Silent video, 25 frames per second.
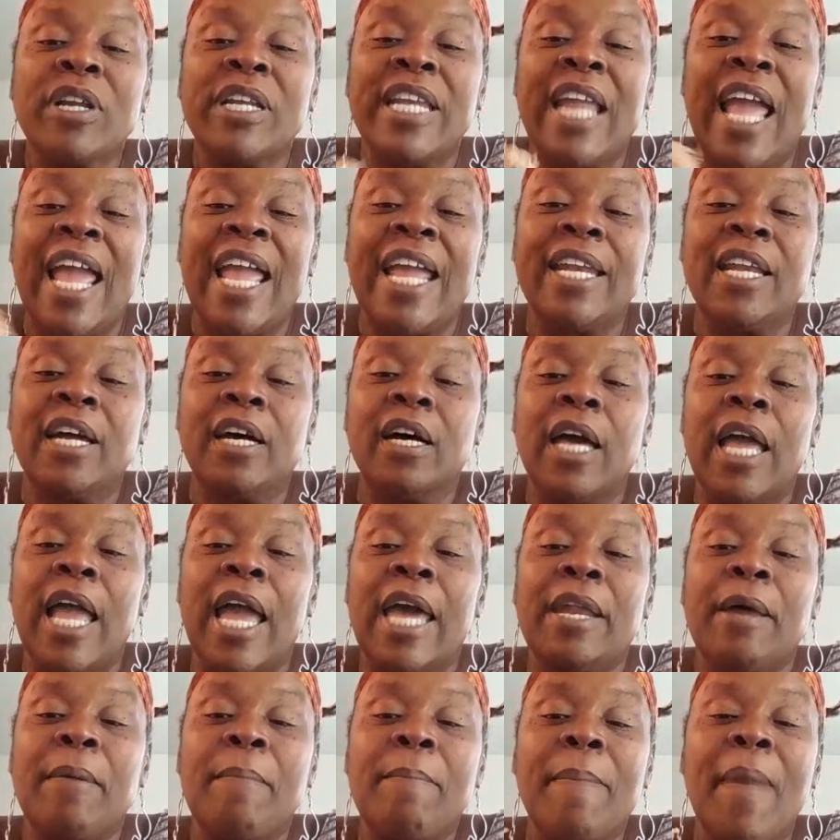
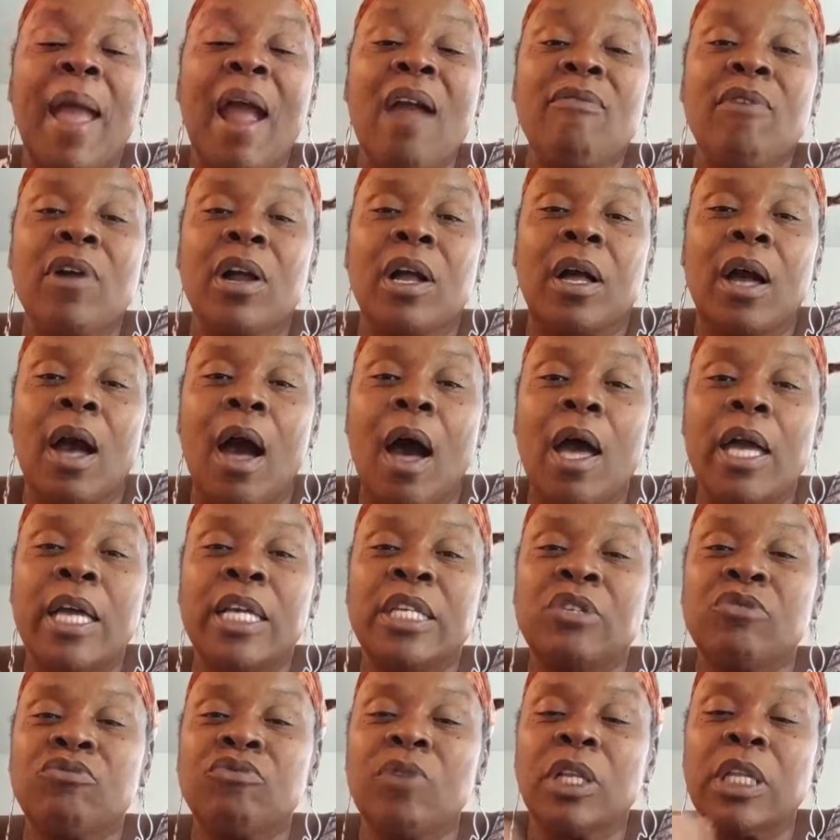Grenada and
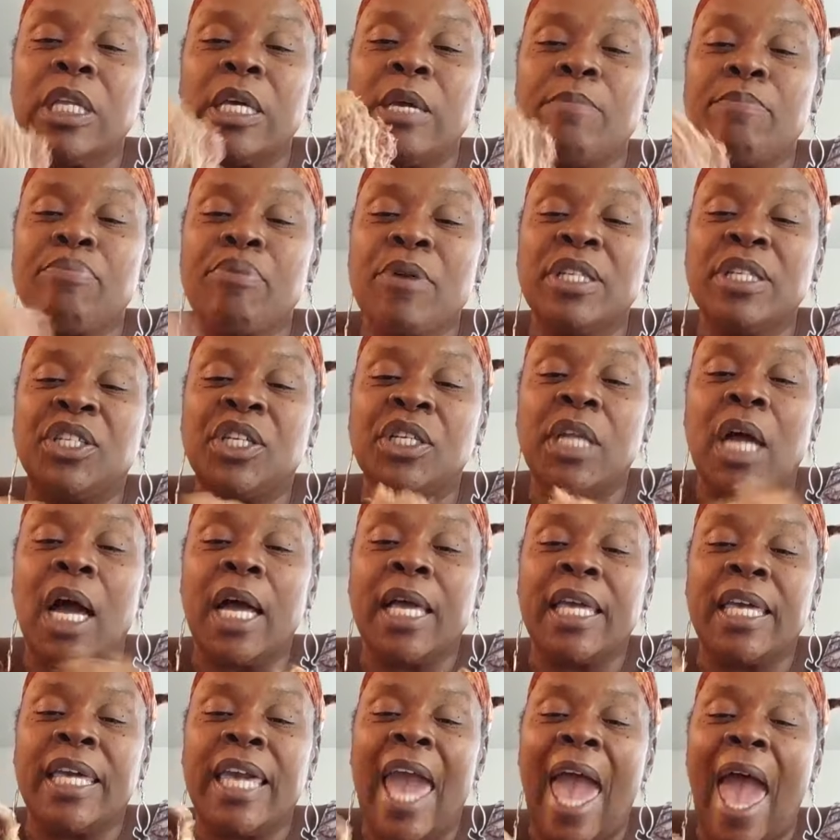America is really
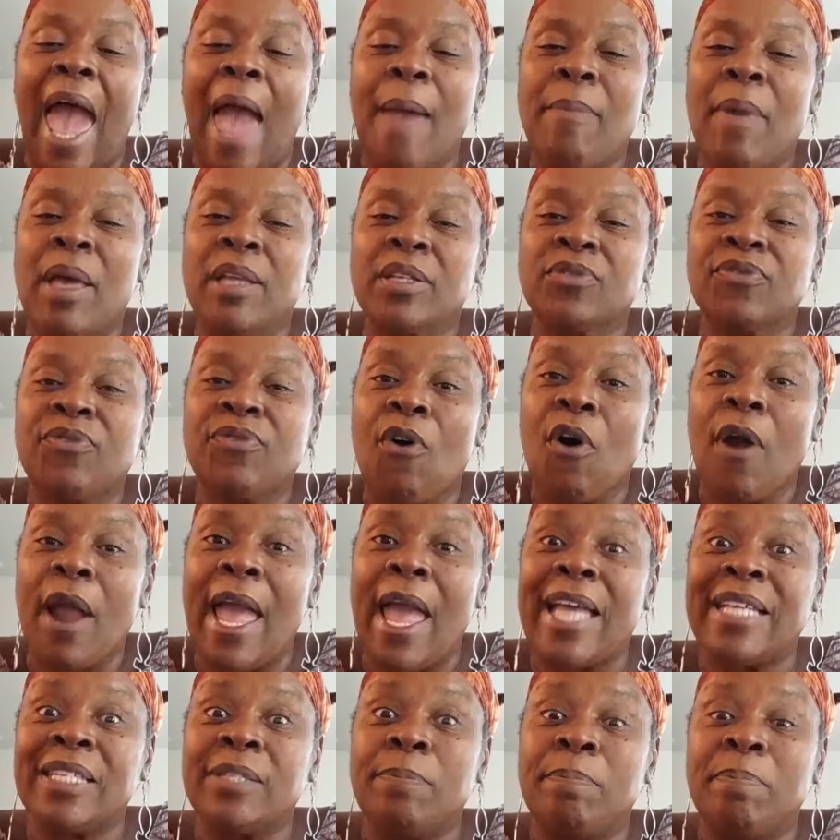bridging a gap as
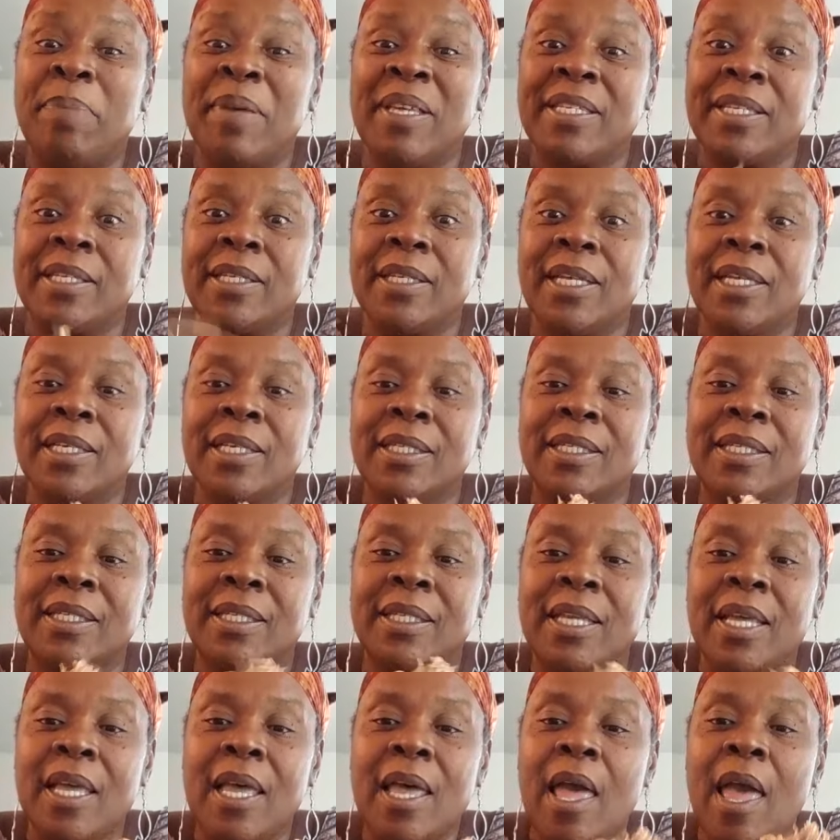far as
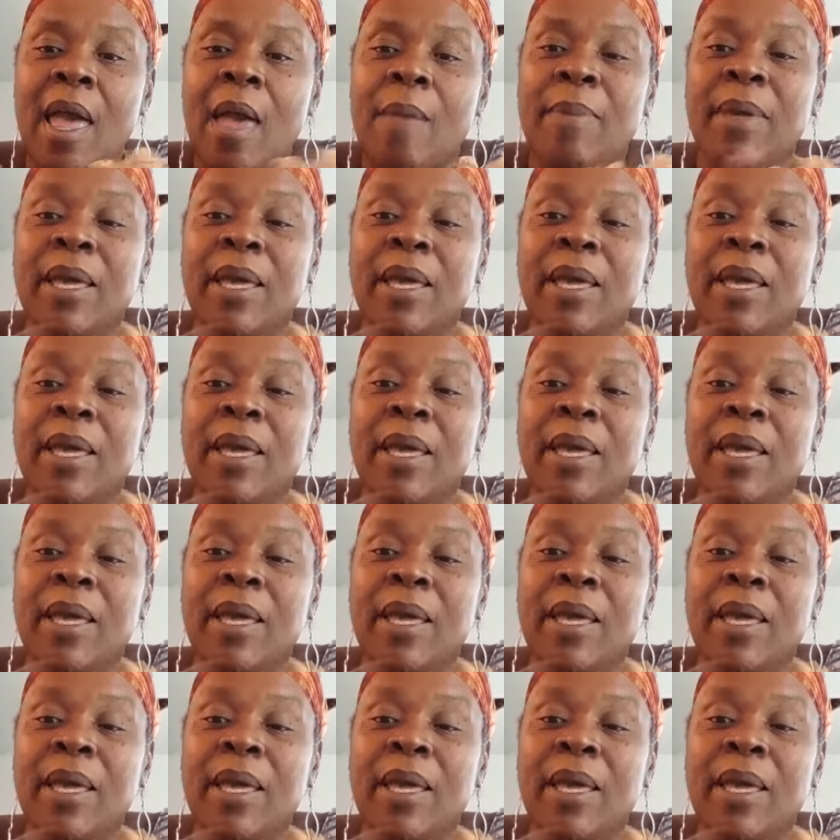business.